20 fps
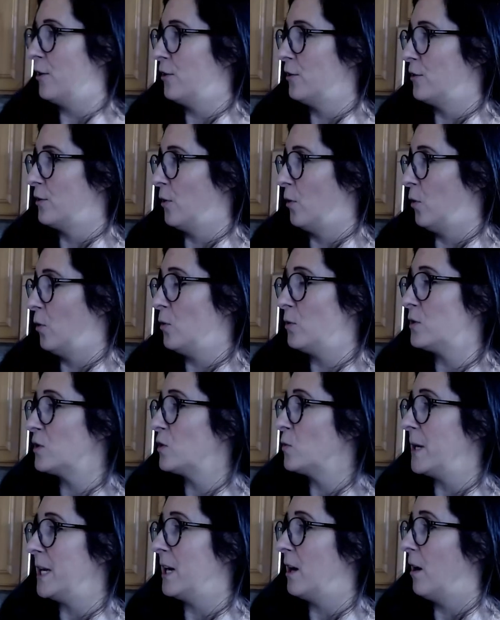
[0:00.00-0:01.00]
the whole
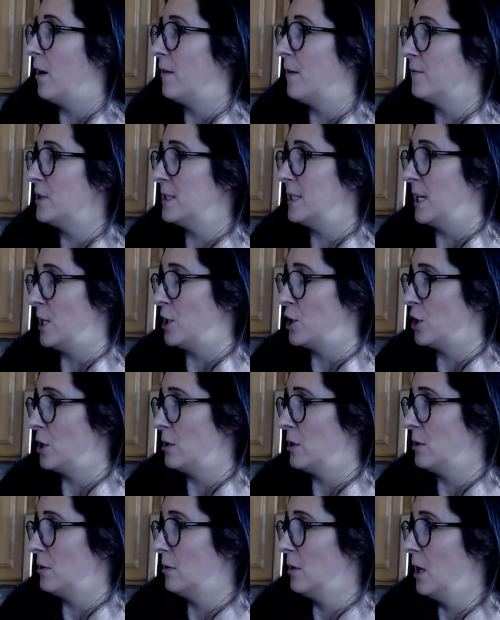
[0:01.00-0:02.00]
sweet conversation.
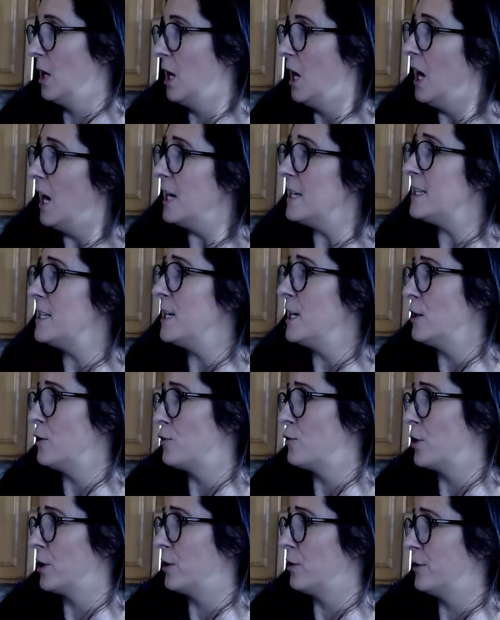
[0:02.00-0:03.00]
A tear
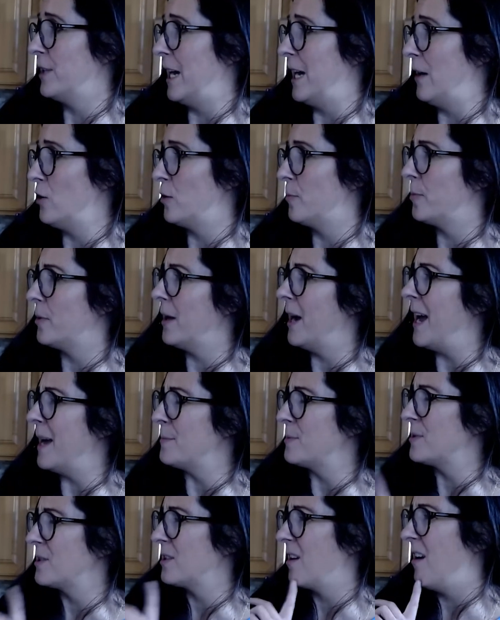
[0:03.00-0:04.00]
trickled down, or
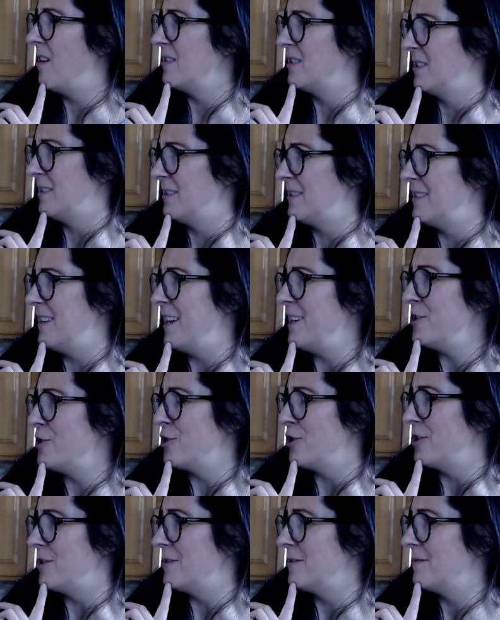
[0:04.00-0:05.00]
perhaps
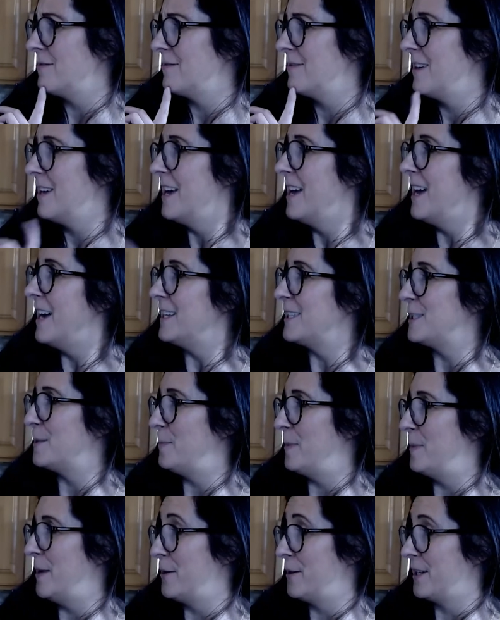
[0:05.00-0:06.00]
condensation.
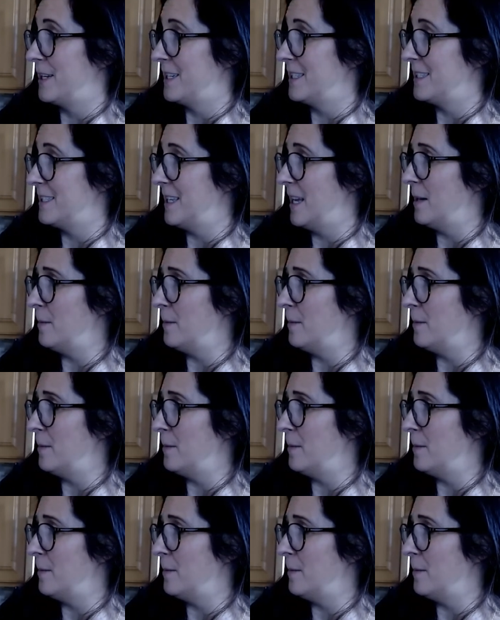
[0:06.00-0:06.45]
Asparagus said,